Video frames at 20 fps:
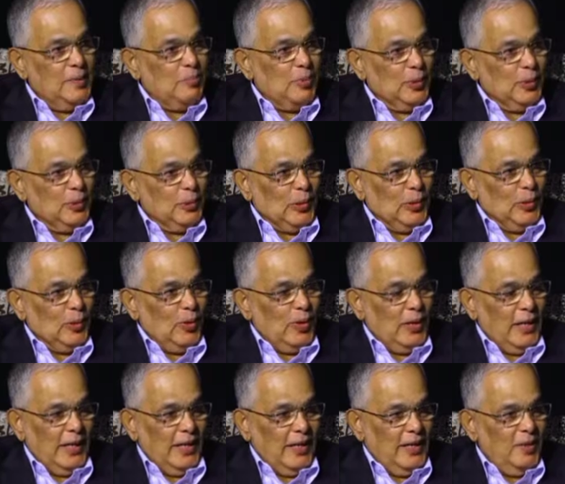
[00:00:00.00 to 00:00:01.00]
upon the Lord
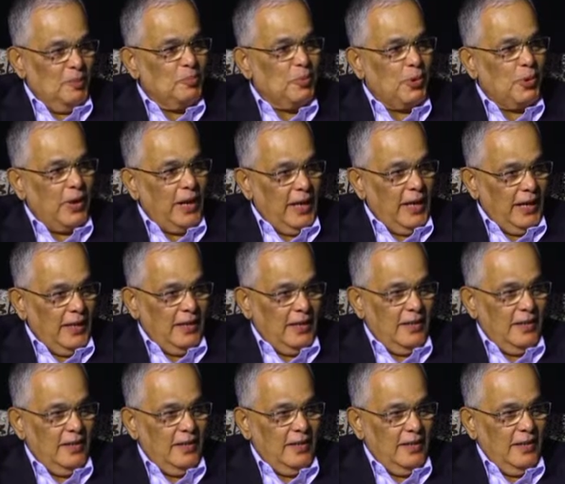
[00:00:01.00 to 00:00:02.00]
and prayed
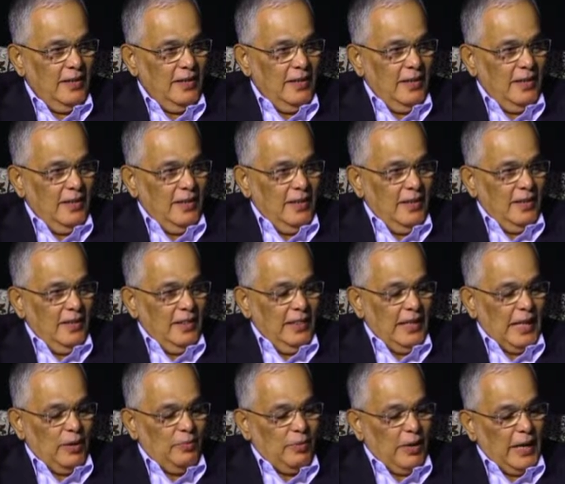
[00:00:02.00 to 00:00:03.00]

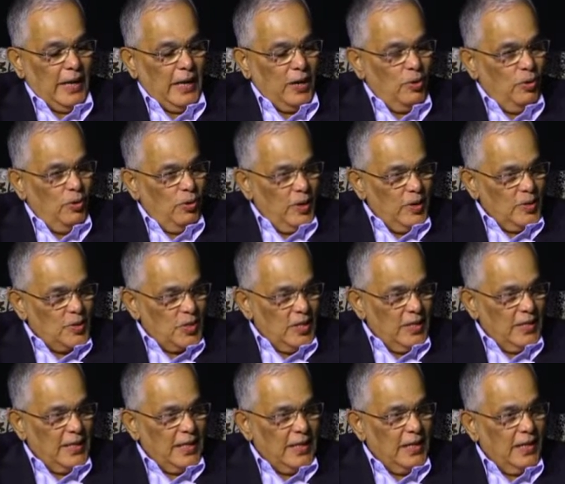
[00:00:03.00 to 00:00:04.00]
that when I go and see
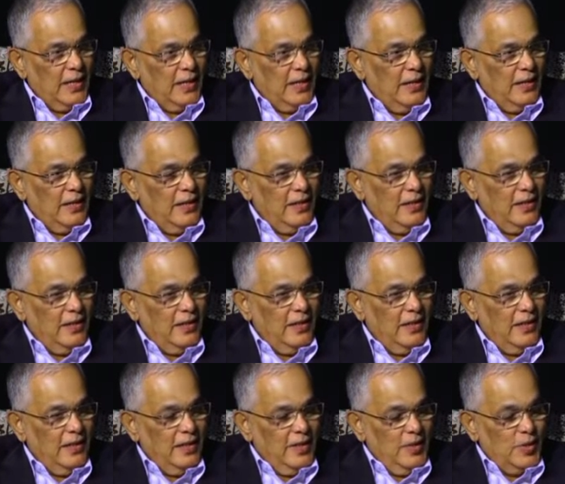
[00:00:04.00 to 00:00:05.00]
that girl,
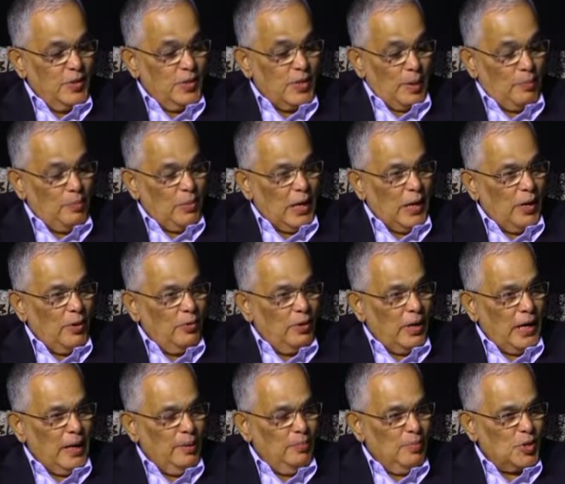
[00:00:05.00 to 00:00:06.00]
somehow
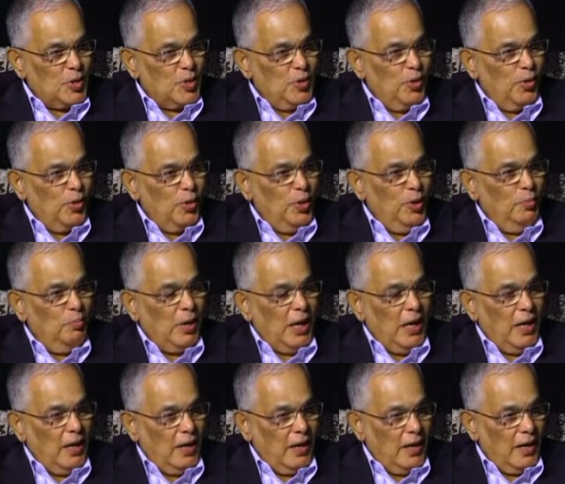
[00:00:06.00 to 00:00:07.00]
I must know in my
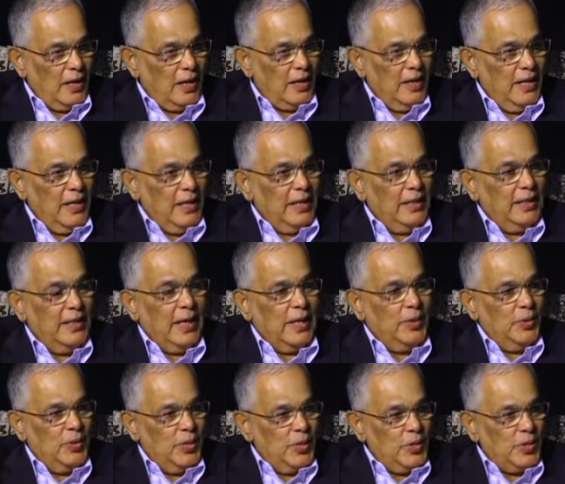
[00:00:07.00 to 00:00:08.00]
heart
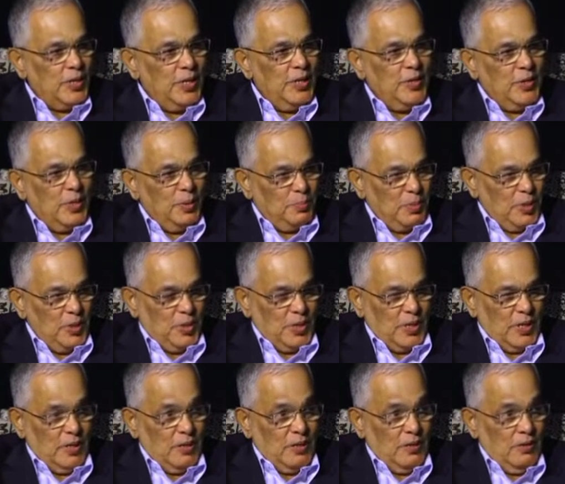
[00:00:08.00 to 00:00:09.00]
that this is the
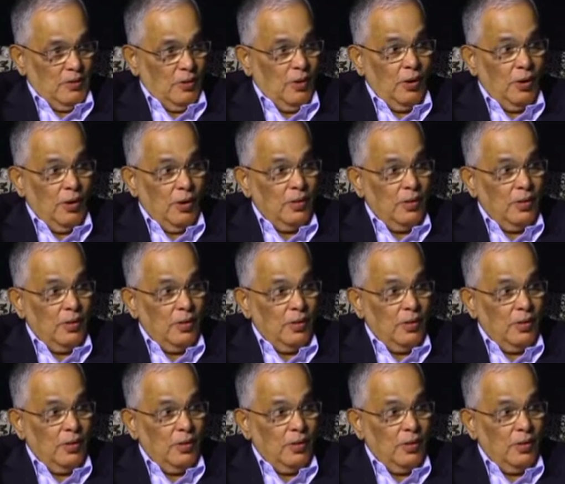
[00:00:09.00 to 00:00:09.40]
person. I mean, or,